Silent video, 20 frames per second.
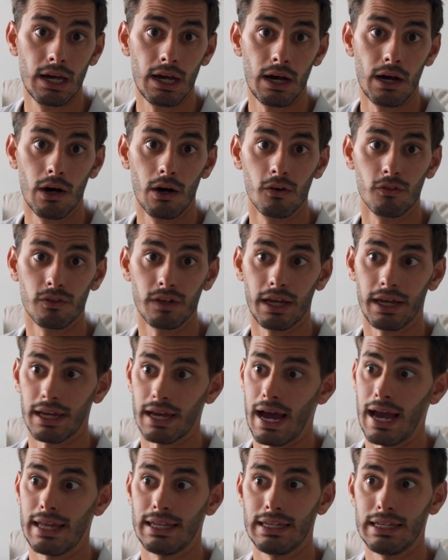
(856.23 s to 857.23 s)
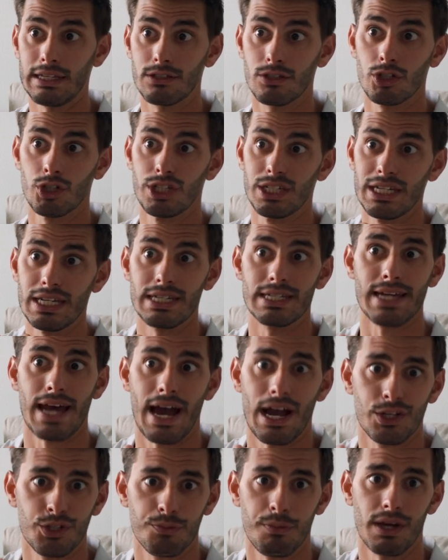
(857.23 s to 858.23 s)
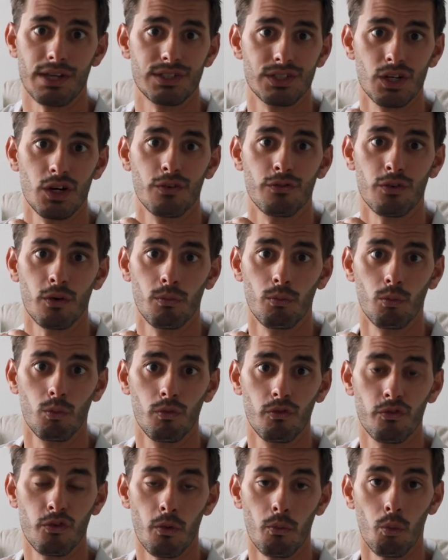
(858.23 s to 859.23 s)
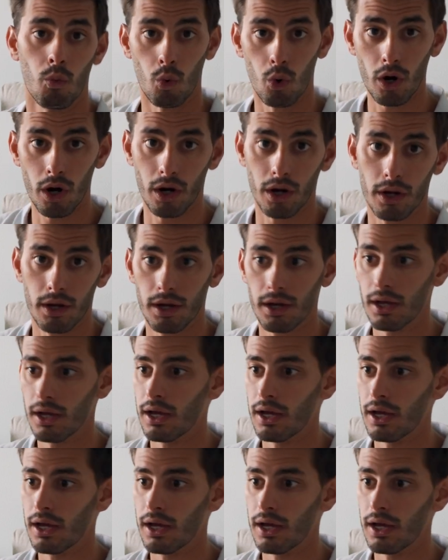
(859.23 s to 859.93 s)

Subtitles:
of like I need to detach myself from work